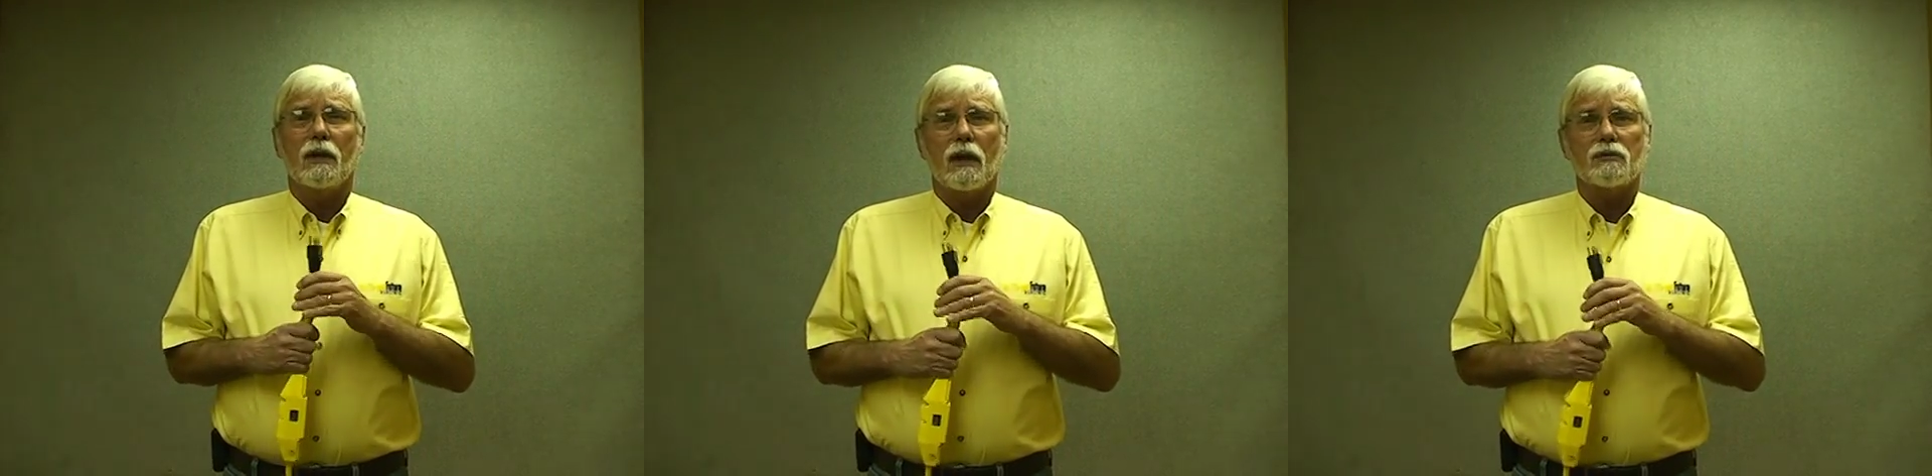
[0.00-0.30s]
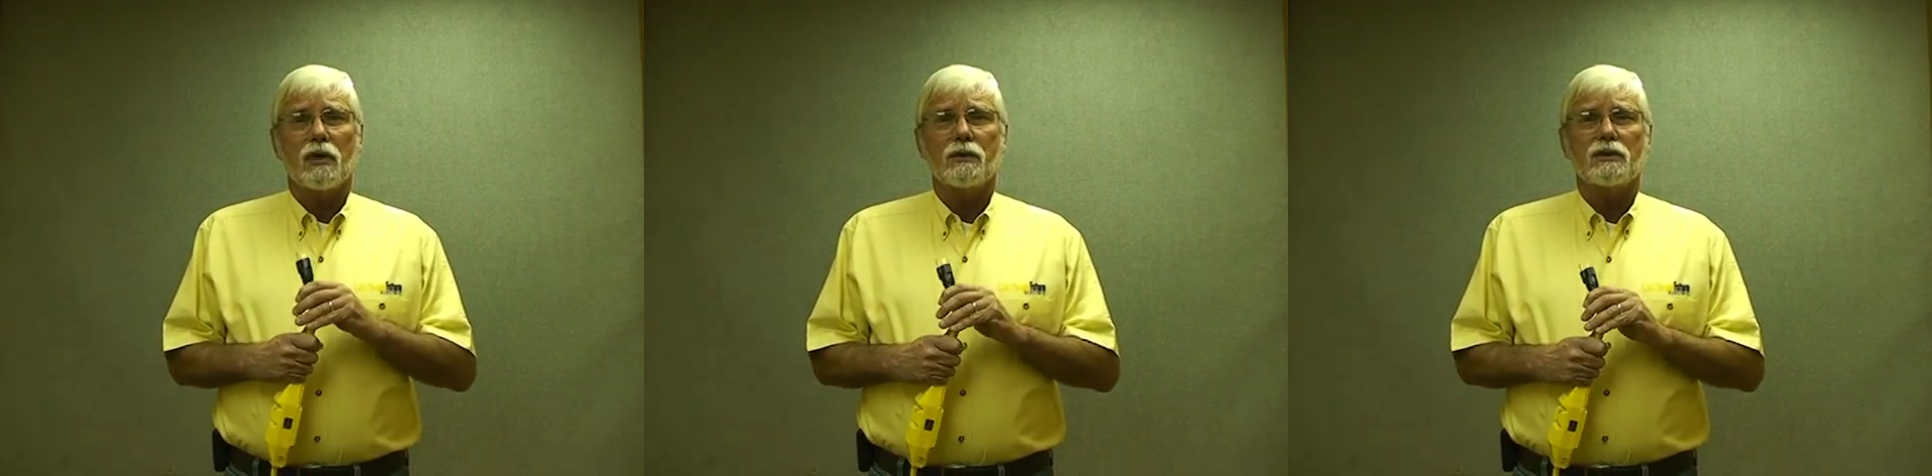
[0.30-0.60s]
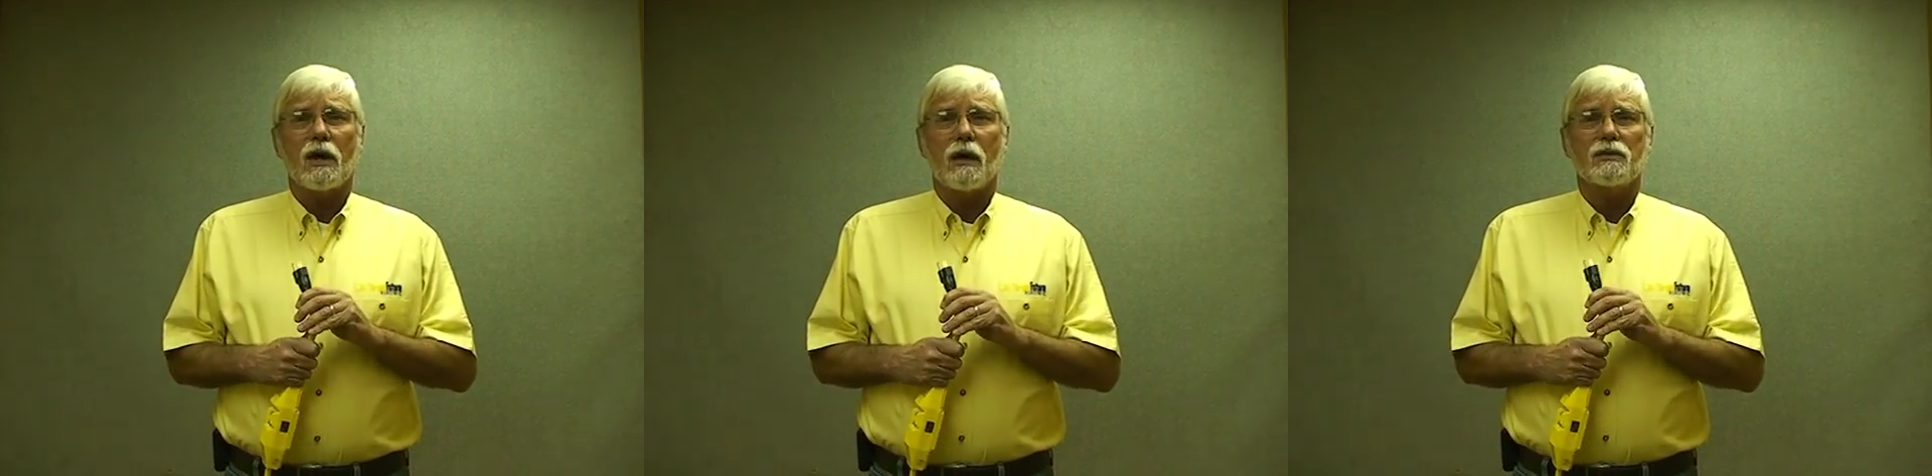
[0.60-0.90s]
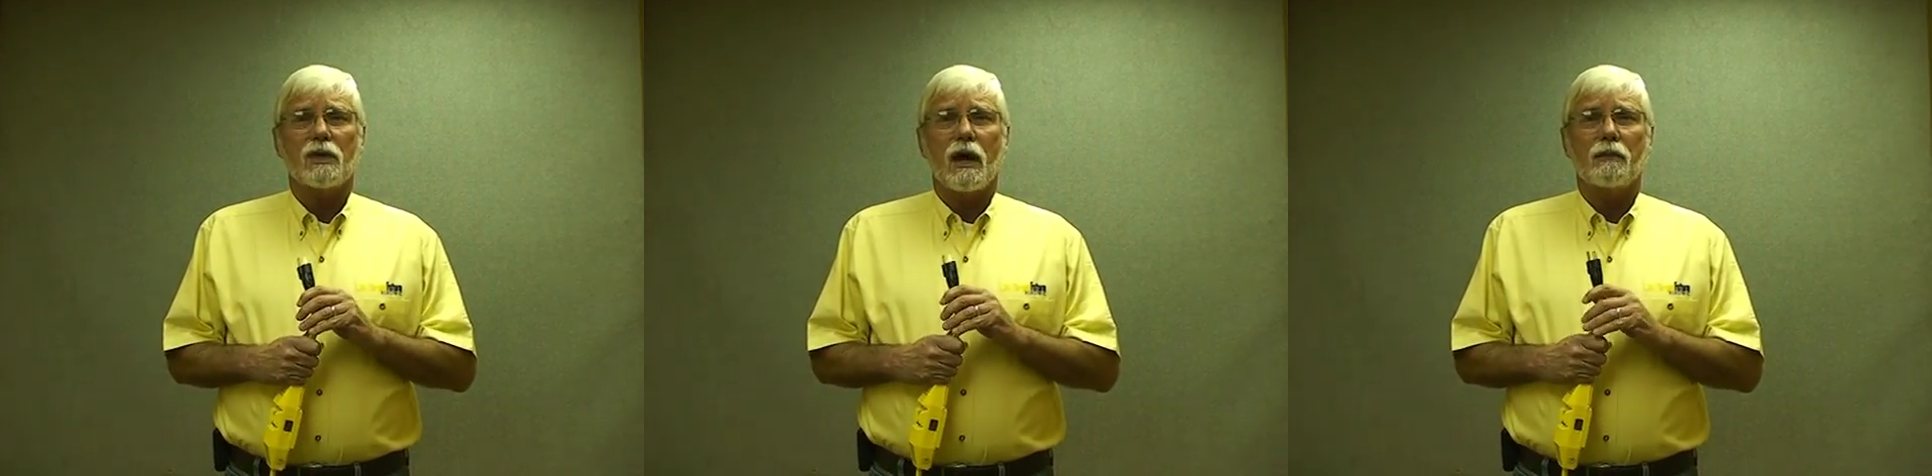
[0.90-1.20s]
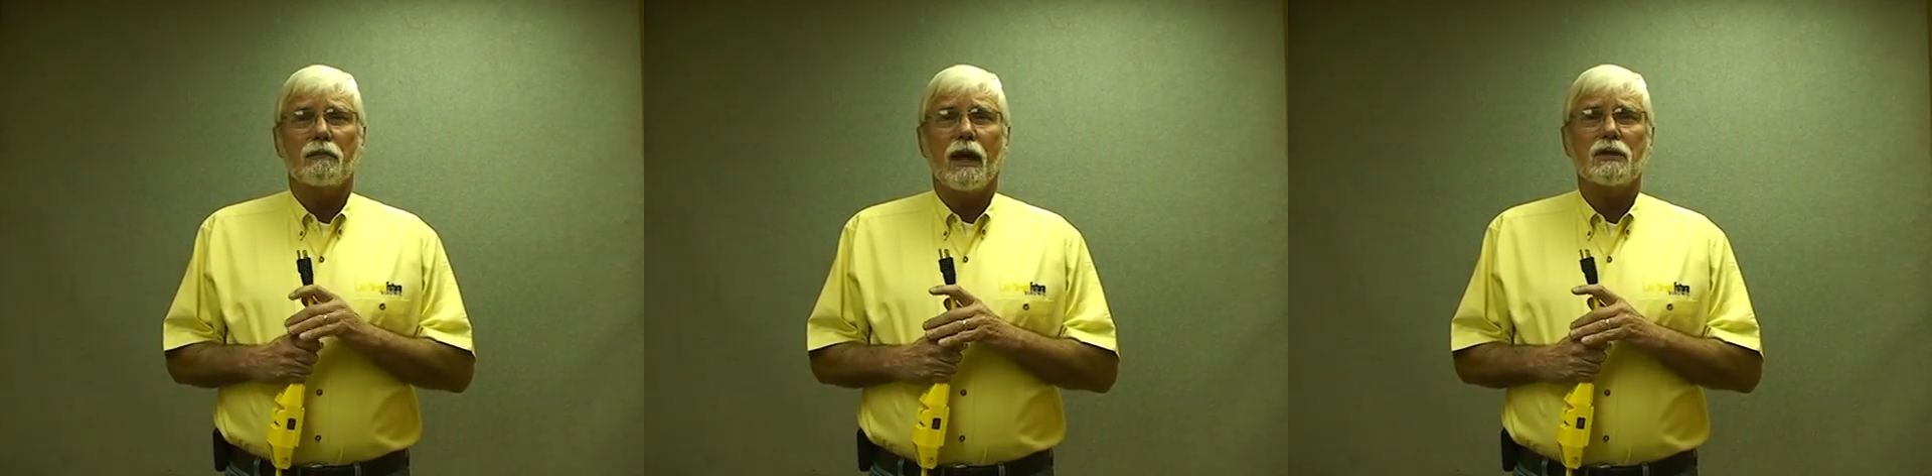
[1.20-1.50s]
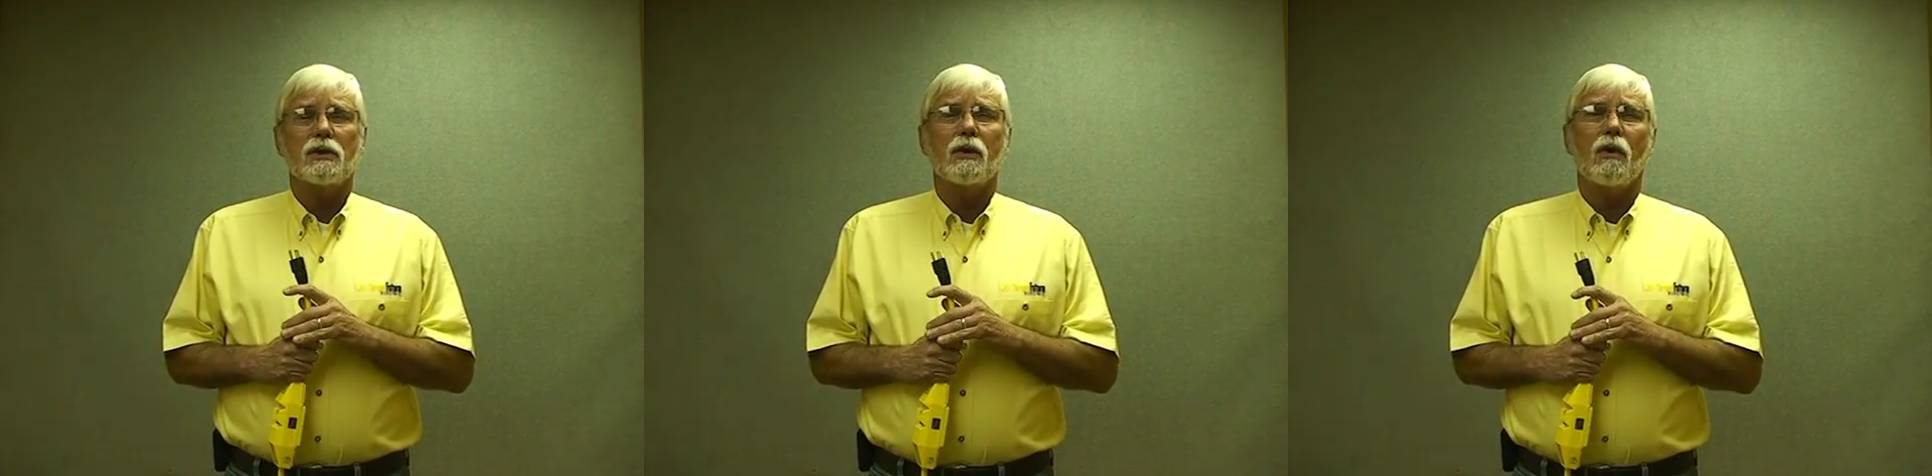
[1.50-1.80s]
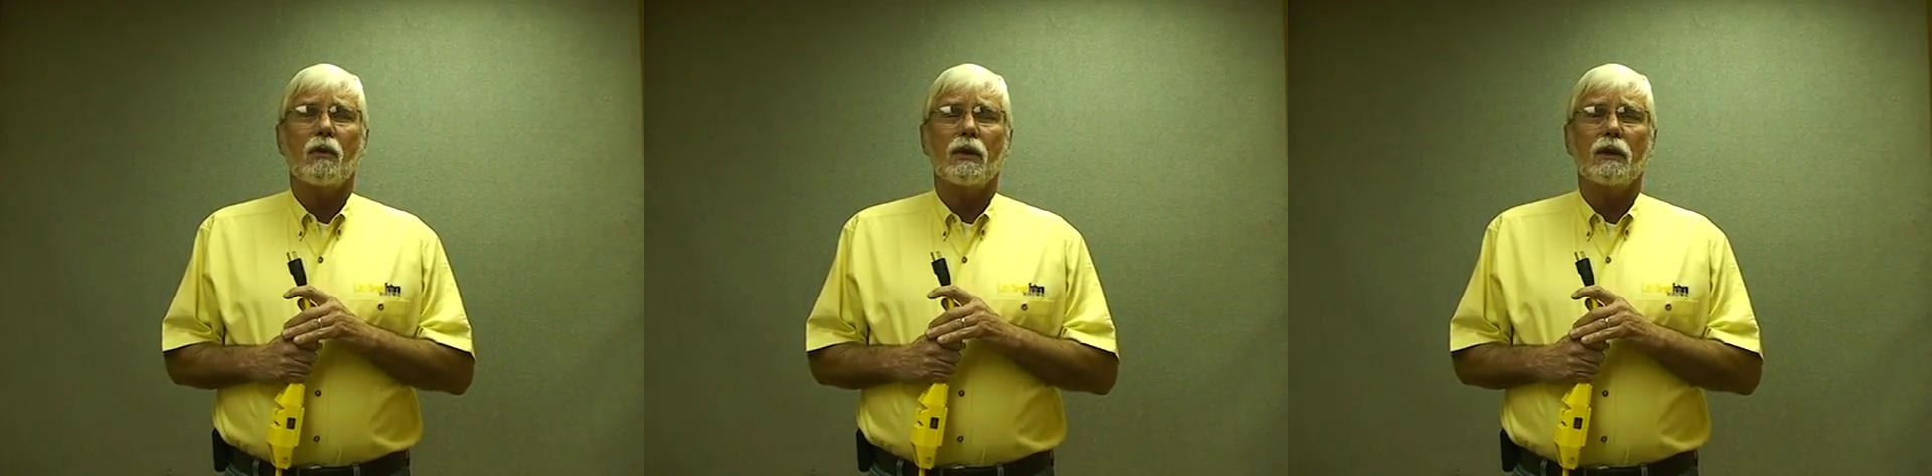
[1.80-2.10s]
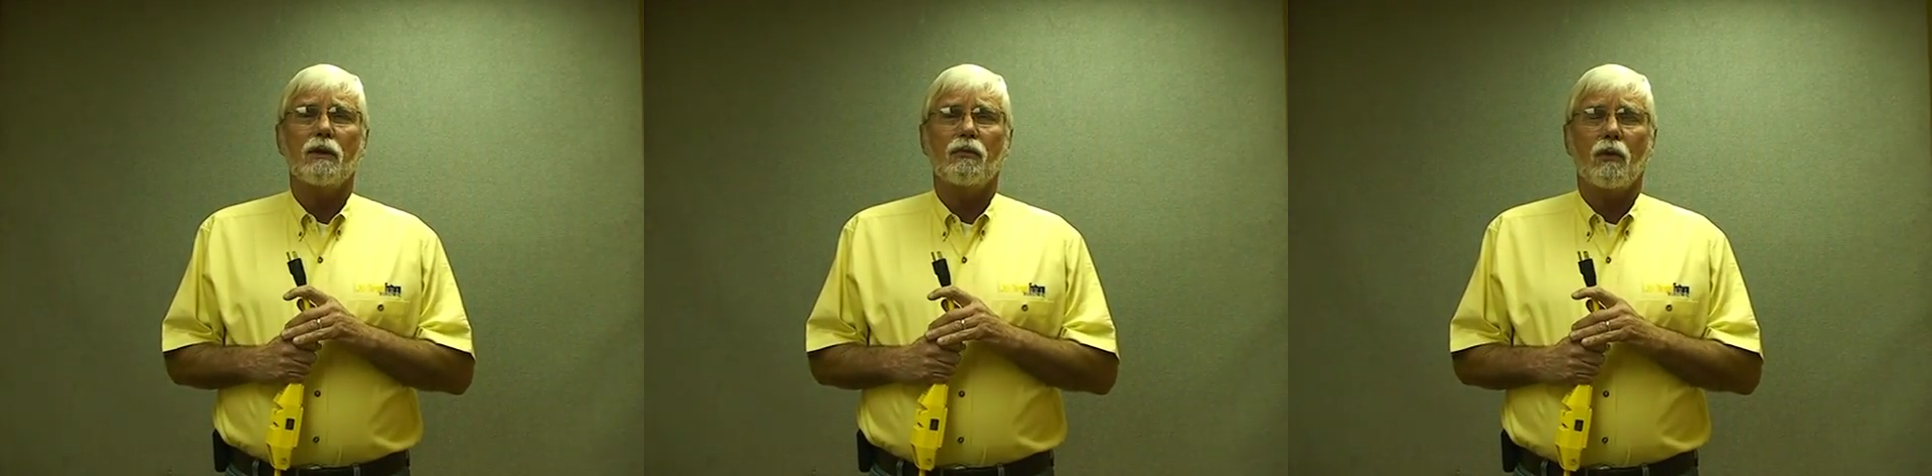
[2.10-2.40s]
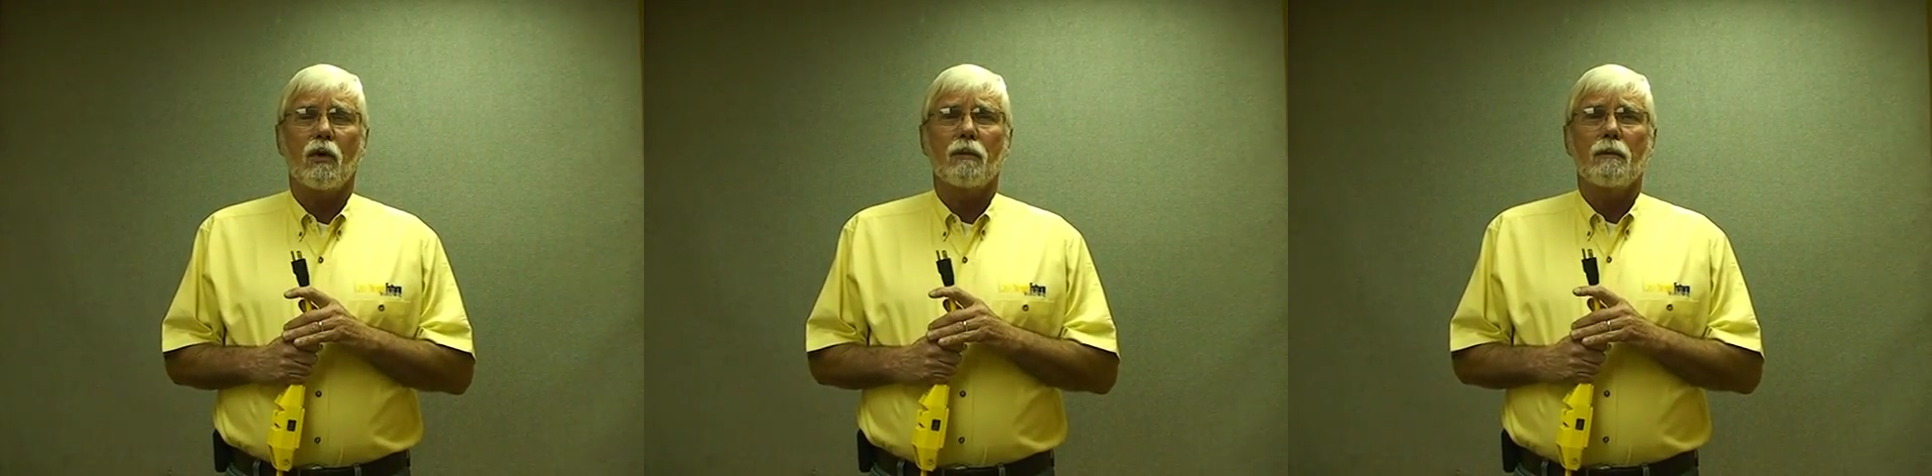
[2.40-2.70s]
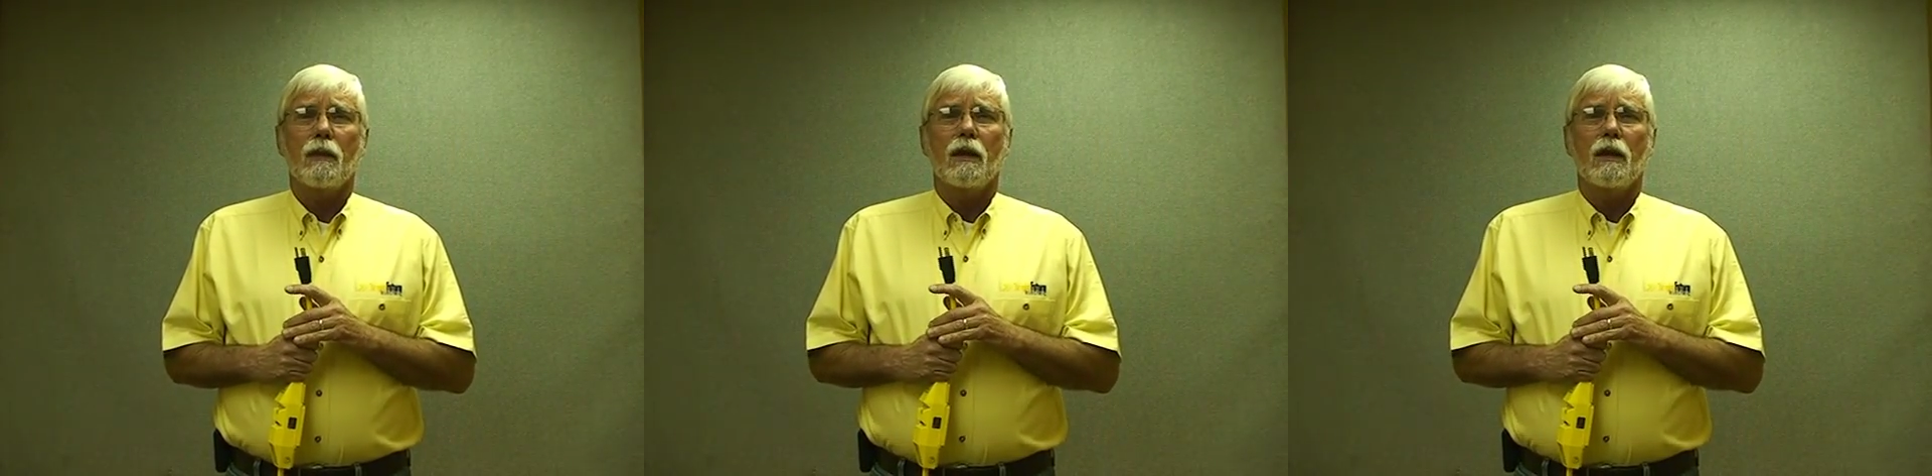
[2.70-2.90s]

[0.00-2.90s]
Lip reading: comes on the job site, basically what we look for